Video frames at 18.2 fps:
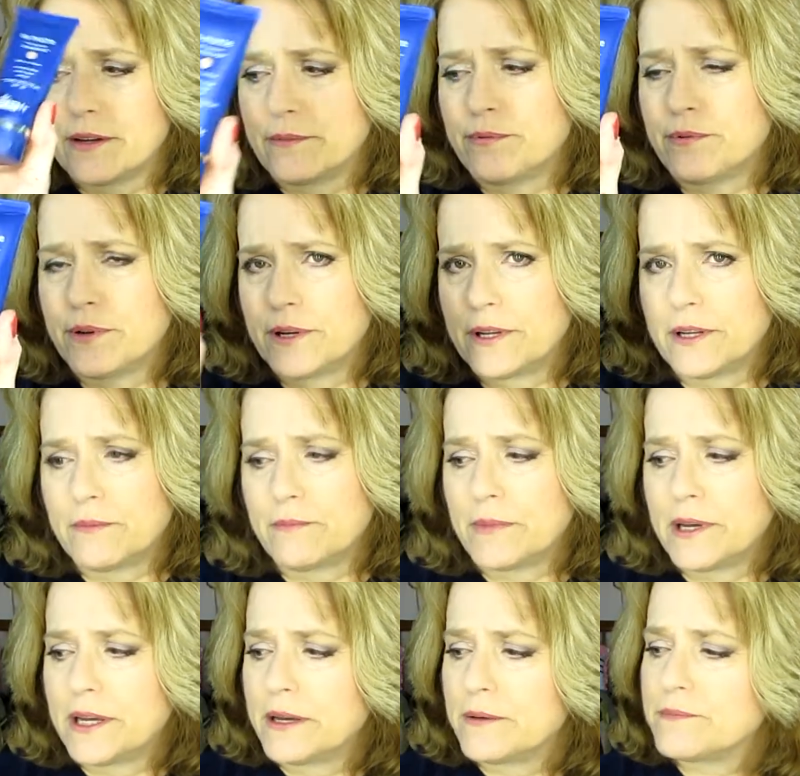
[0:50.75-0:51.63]
I'll put it in
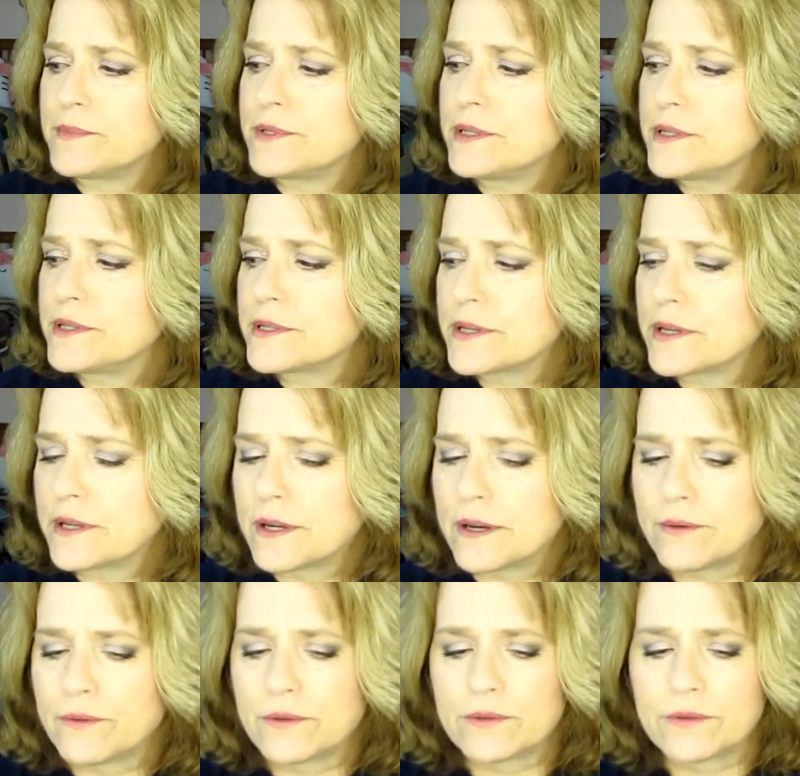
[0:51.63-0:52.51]
my empties and
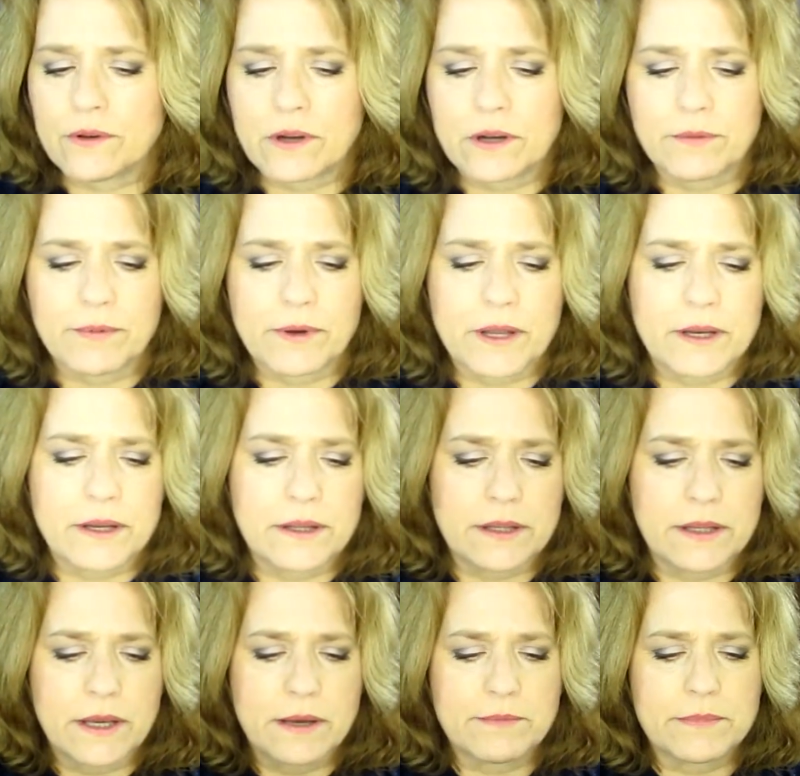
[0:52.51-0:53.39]
I'll talk about it
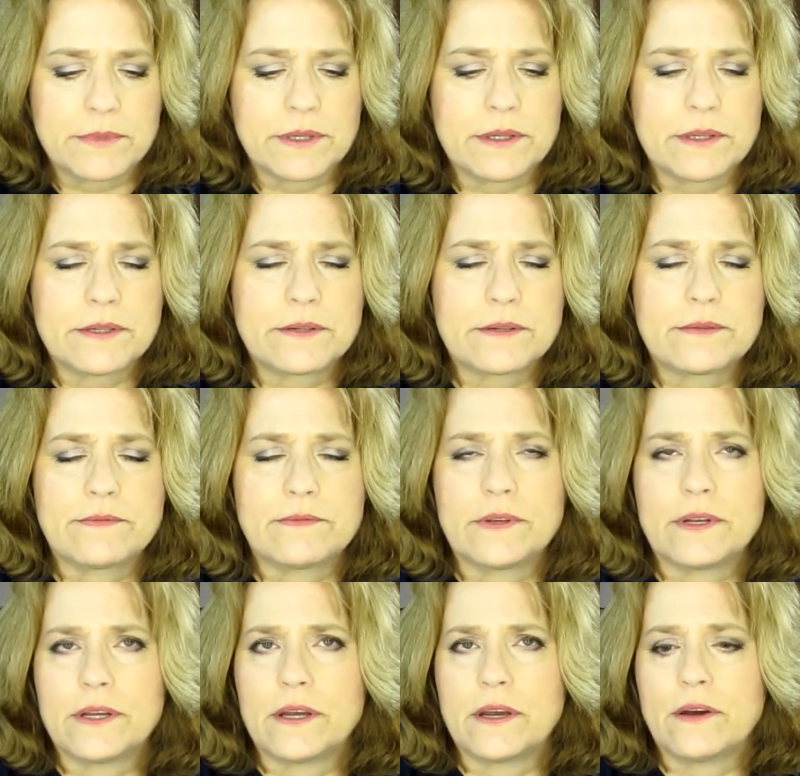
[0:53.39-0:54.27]
in the empties
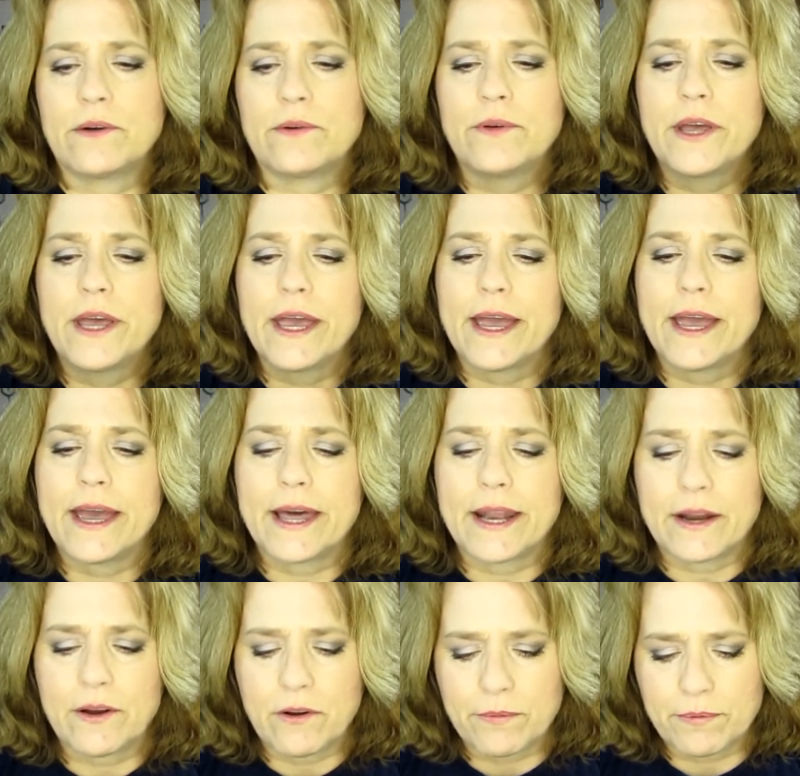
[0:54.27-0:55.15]
video.
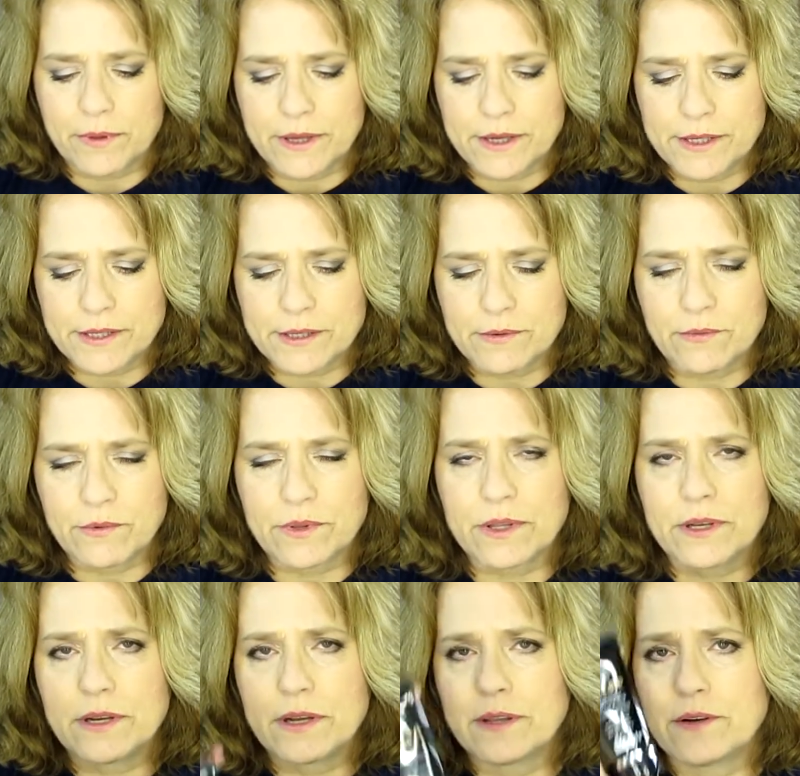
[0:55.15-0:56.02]
And I replaced it
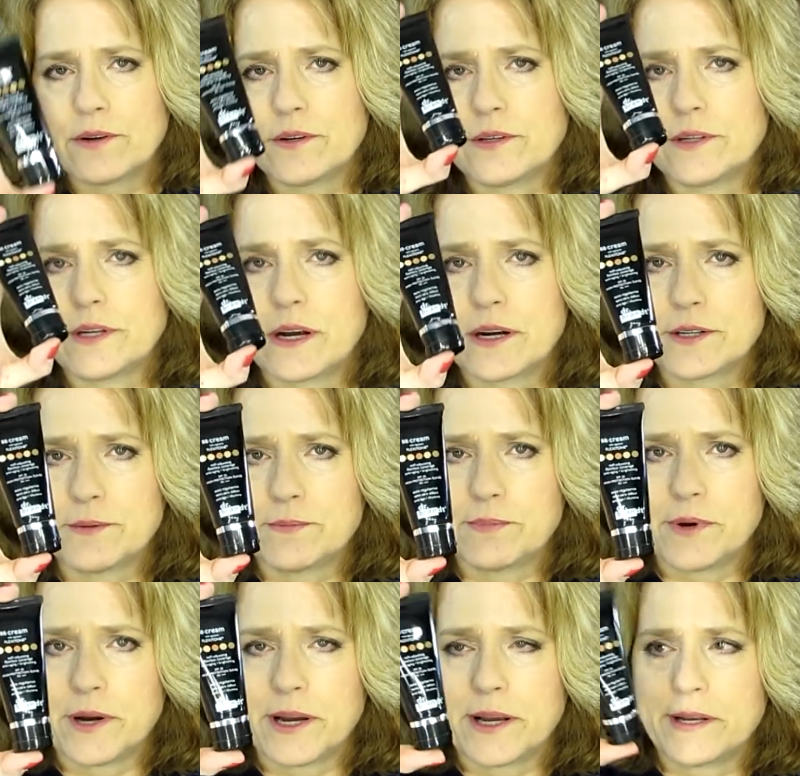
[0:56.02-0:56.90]
with another Dr.
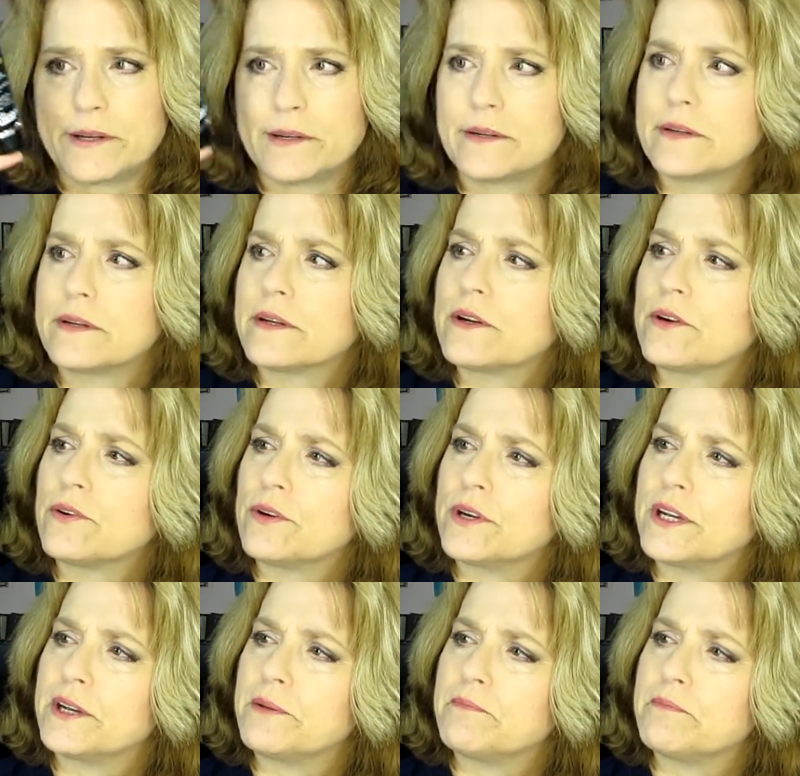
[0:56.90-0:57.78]
Brandt
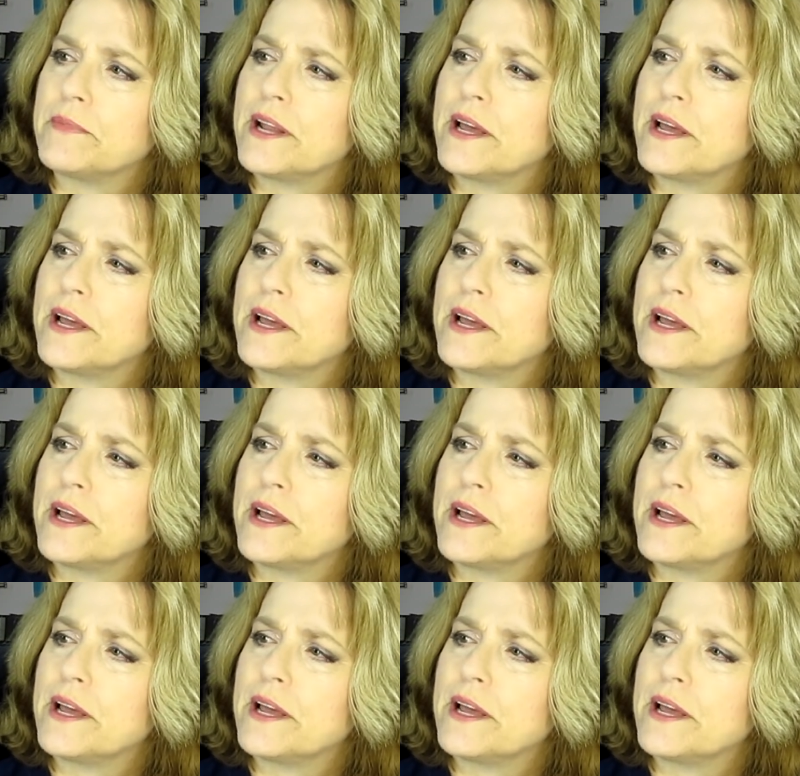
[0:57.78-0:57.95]
cream.